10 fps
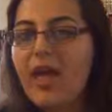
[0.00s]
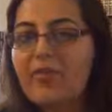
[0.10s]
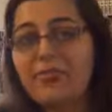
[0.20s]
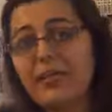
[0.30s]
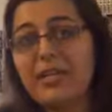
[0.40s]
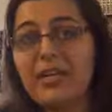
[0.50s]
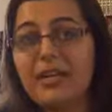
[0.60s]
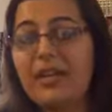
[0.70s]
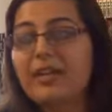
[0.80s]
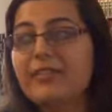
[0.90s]
and
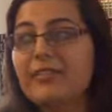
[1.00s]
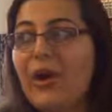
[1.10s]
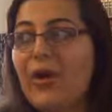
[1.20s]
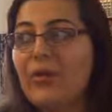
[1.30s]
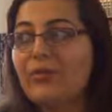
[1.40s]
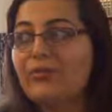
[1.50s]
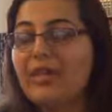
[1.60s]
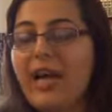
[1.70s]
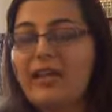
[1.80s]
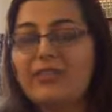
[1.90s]
feminine. So
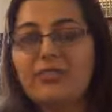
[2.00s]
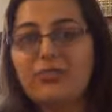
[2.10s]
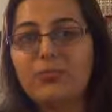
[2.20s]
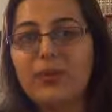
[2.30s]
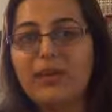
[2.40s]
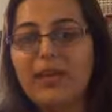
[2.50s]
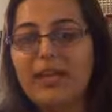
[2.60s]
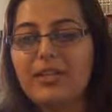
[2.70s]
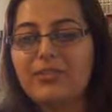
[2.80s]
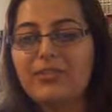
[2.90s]
that's what
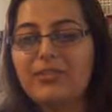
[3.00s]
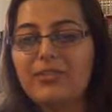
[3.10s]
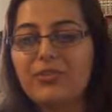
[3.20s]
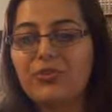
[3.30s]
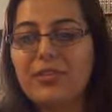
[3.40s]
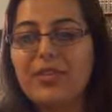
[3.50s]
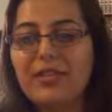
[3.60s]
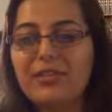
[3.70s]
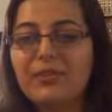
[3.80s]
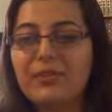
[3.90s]
kind of drew me
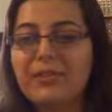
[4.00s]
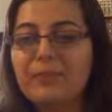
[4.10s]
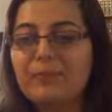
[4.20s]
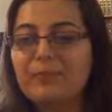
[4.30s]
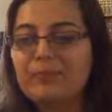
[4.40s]
into it.